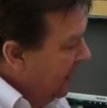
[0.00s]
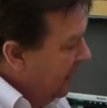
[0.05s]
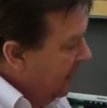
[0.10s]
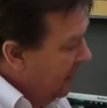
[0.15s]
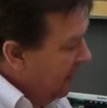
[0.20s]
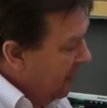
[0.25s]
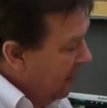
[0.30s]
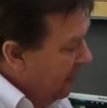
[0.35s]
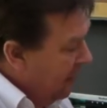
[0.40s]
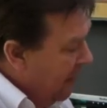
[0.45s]

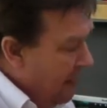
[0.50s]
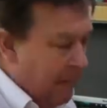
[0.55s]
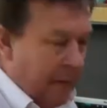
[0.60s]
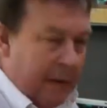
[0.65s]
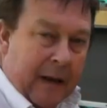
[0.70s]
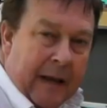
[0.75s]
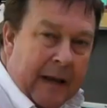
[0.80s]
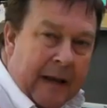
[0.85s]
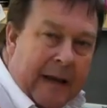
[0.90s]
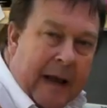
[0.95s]
with people
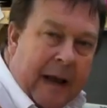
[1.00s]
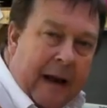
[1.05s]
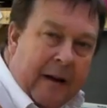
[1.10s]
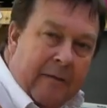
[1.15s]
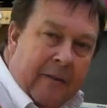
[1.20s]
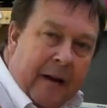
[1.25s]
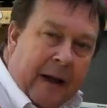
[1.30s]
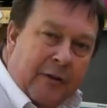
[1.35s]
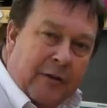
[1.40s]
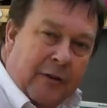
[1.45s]
like
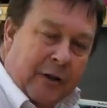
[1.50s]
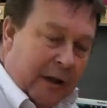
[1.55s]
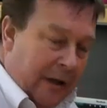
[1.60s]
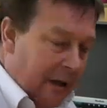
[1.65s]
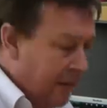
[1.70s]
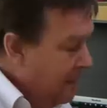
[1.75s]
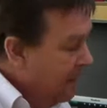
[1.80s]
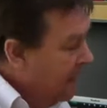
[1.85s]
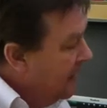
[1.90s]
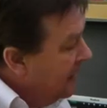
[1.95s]

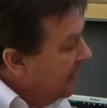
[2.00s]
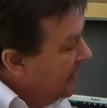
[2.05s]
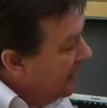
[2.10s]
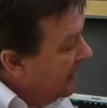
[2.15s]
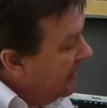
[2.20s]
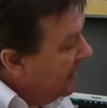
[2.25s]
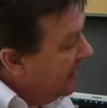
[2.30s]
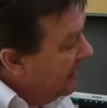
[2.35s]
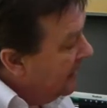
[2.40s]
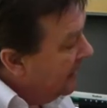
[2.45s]
Caravaggio,
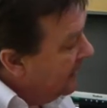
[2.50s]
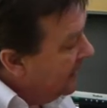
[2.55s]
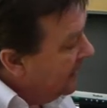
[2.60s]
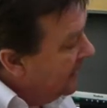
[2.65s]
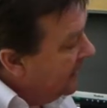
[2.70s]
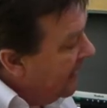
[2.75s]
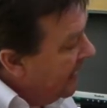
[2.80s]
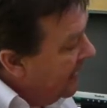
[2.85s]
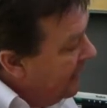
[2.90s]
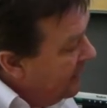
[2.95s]
that
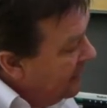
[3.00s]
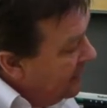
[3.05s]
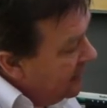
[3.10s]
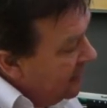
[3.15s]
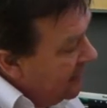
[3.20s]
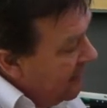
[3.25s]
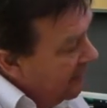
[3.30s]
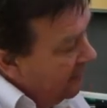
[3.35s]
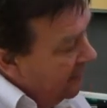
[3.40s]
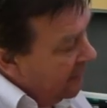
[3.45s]
they
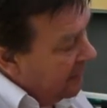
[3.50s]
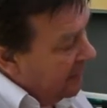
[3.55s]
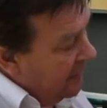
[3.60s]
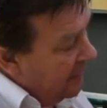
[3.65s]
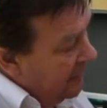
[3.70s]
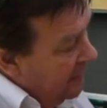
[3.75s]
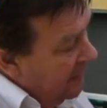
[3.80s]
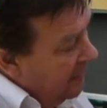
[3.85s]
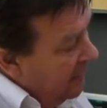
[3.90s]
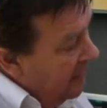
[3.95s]
discovered,
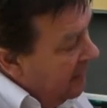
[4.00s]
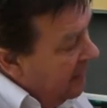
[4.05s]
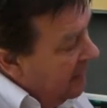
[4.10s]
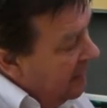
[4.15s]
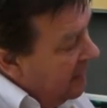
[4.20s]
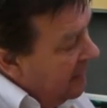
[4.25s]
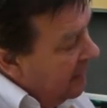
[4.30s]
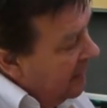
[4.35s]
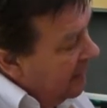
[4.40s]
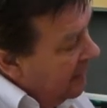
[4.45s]

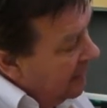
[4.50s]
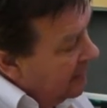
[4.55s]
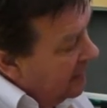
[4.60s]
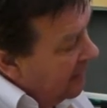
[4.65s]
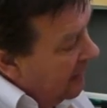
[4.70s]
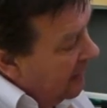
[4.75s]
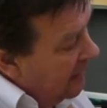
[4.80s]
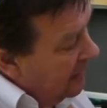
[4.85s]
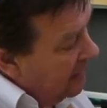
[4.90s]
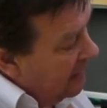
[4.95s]
these
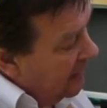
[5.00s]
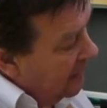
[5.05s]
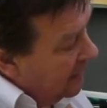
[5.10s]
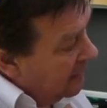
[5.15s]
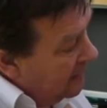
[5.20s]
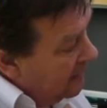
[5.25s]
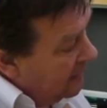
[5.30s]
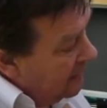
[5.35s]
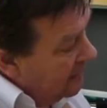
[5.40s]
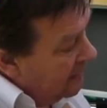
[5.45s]

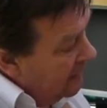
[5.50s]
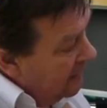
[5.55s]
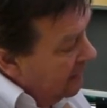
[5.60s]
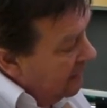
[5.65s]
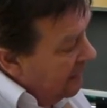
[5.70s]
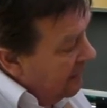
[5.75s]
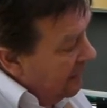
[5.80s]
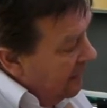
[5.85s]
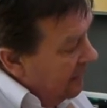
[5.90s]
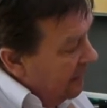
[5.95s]
artists,
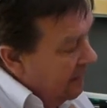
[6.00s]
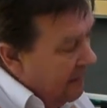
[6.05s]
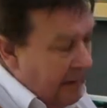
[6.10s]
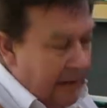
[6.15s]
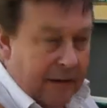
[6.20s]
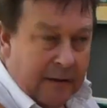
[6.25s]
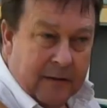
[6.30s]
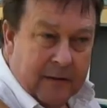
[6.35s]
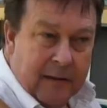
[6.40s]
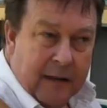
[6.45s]

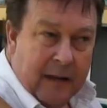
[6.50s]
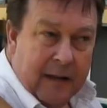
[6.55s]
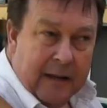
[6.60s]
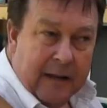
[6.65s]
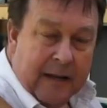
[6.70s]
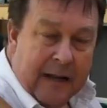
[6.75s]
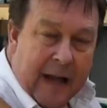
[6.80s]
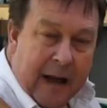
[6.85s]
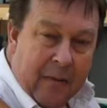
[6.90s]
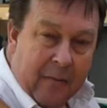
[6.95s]
things like the
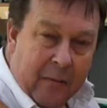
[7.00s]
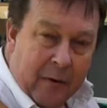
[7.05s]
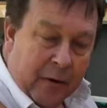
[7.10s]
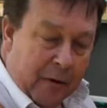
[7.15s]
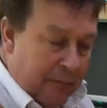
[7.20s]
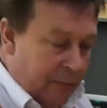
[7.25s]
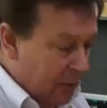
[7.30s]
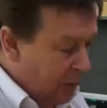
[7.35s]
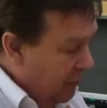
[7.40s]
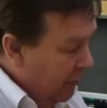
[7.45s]
camera
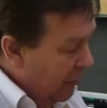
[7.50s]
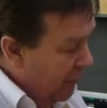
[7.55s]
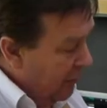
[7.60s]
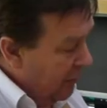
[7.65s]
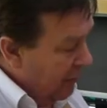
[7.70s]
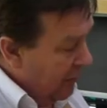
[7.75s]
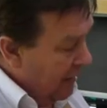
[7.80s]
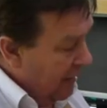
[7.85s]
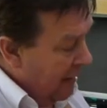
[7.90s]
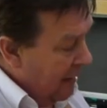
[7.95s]

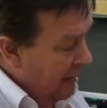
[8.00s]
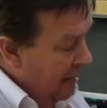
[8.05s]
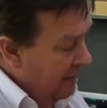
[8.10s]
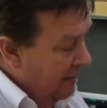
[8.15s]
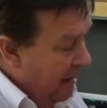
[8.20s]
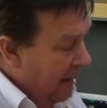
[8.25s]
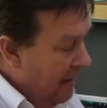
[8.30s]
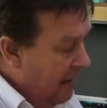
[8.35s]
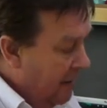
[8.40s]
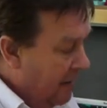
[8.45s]
obscura and the
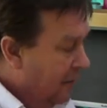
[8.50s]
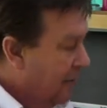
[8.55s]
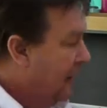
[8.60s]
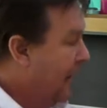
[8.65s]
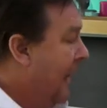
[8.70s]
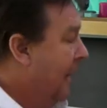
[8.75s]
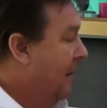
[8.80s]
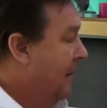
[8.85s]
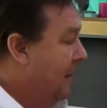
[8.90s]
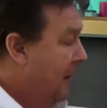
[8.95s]
pinhole
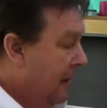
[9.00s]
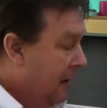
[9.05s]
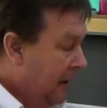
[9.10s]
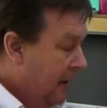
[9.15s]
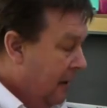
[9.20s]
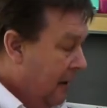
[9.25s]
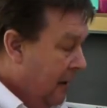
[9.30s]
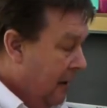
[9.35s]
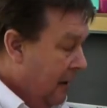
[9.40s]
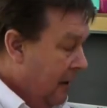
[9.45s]
camera
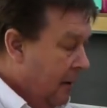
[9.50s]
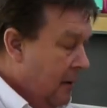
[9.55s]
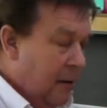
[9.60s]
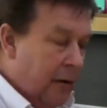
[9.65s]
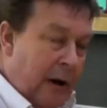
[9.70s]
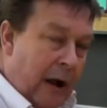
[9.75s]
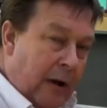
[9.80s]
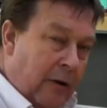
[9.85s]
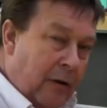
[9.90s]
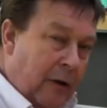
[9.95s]
could
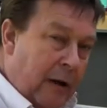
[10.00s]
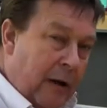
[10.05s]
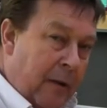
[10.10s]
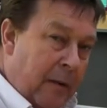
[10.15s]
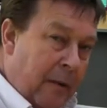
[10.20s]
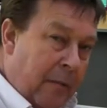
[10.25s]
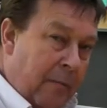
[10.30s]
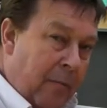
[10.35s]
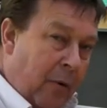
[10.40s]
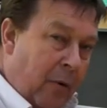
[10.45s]
actually
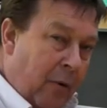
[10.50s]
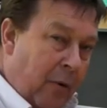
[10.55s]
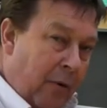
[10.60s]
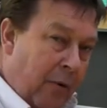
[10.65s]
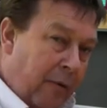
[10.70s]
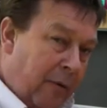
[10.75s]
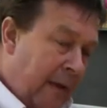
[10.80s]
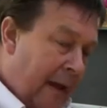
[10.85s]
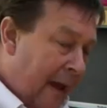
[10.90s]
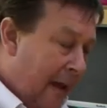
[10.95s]

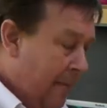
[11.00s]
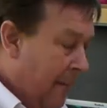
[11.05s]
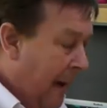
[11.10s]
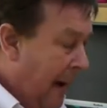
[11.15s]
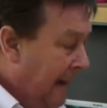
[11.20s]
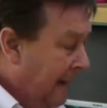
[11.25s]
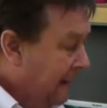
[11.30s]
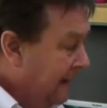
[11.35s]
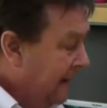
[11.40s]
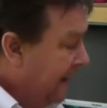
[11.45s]
improve their
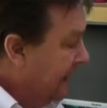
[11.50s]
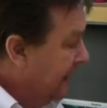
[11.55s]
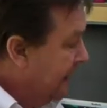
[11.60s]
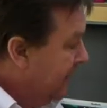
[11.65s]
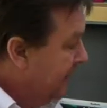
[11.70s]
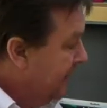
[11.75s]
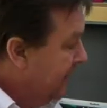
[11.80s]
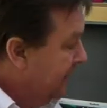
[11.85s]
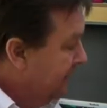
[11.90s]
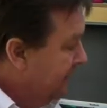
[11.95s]

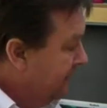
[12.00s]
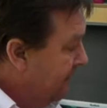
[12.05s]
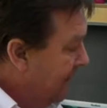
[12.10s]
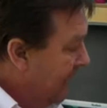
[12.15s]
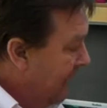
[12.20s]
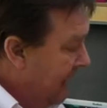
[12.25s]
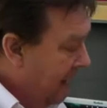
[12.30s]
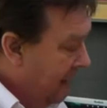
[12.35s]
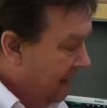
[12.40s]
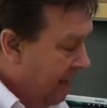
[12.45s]
paintings.
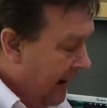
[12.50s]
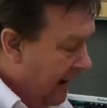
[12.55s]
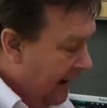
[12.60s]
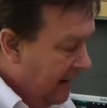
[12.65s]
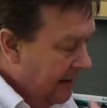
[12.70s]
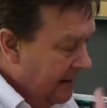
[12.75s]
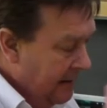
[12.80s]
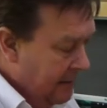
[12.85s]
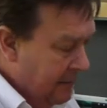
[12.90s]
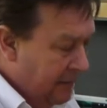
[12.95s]
And he
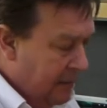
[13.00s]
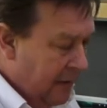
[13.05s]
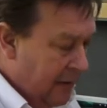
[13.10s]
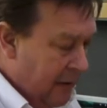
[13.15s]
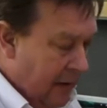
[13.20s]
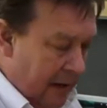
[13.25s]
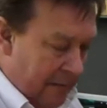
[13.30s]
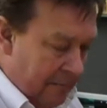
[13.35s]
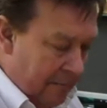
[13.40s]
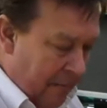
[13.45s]
reckons there was this
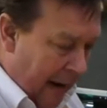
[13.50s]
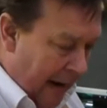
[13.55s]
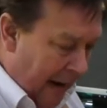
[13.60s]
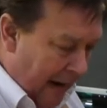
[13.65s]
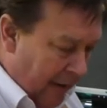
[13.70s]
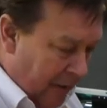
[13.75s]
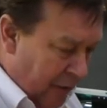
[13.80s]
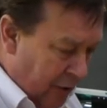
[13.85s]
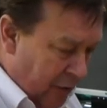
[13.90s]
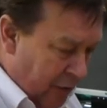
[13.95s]
kind of
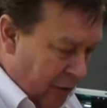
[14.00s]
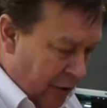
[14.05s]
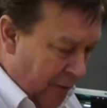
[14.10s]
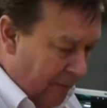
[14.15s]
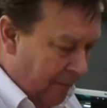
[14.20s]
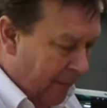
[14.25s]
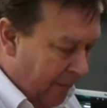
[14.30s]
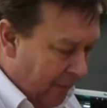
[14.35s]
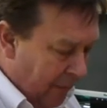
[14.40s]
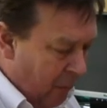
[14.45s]
major
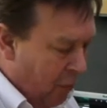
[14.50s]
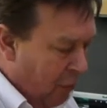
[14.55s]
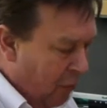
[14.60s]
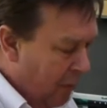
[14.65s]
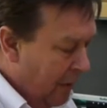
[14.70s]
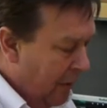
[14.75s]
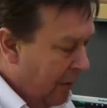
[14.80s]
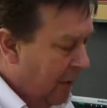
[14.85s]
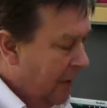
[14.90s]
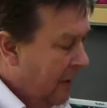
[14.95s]
jump
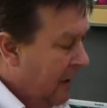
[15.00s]
forward